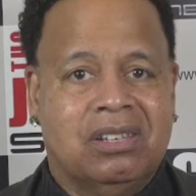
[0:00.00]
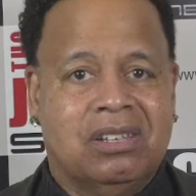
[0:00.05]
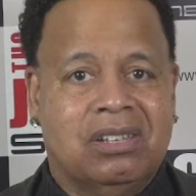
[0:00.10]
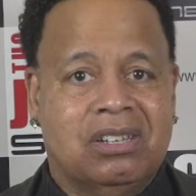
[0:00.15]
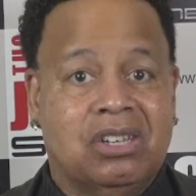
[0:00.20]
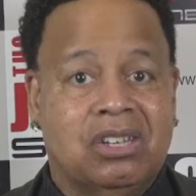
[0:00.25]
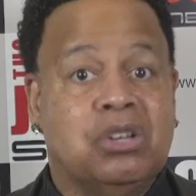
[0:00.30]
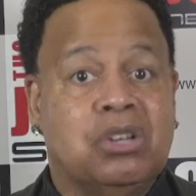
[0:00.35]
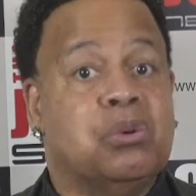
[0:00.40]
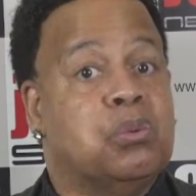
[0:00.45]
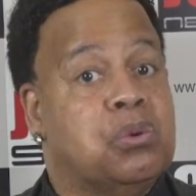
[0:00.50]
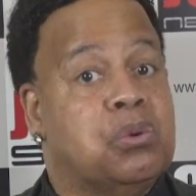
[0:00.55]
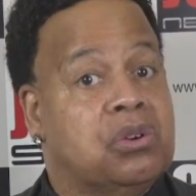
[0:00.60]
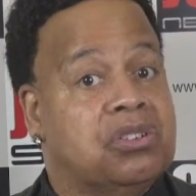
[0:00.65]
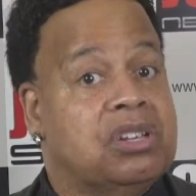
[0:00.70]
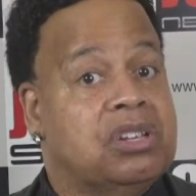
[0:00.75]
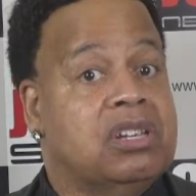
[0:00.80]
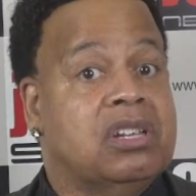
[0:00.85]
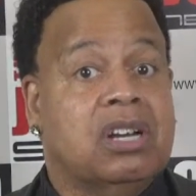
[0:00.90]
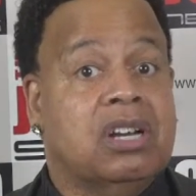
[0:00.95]
They know
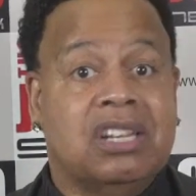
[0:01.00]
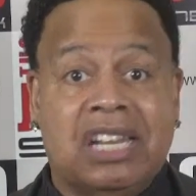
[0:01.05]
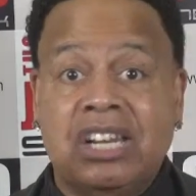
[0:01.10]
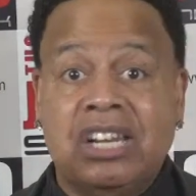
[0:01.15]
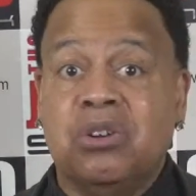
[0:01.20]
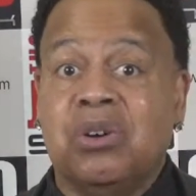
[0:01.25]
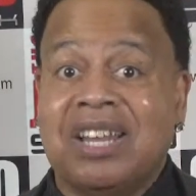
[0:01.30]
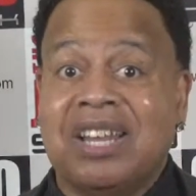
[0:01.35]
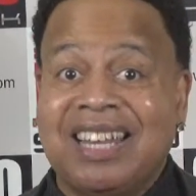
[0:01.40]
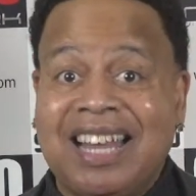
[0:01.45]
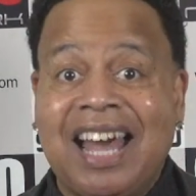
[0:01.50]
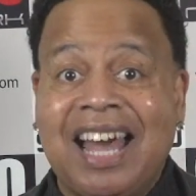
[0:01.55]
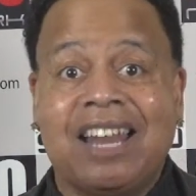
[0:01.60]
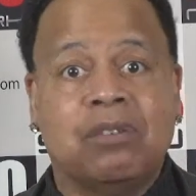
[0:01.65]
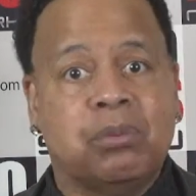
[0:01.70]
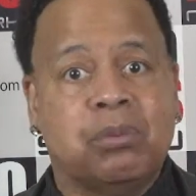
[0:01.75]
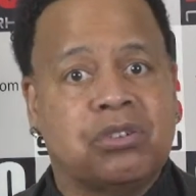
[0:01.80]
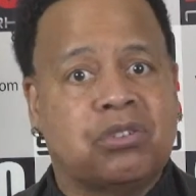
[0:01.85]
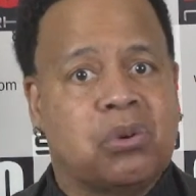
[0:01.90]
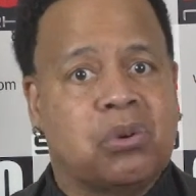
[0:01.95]
a lot of
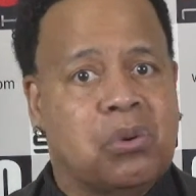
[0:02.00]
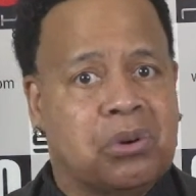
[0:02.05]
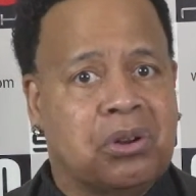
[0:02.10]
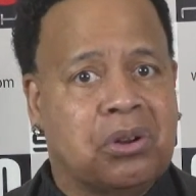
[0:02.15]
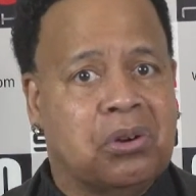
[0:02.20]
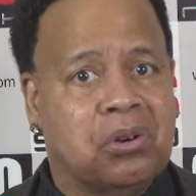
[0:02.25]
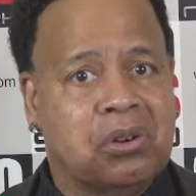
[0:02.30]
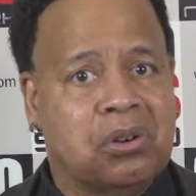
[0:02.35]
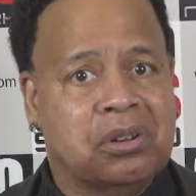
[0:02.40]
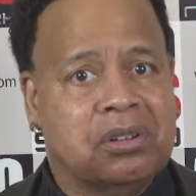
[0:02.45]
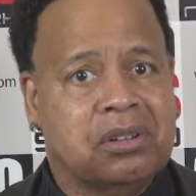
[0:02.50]
what's going on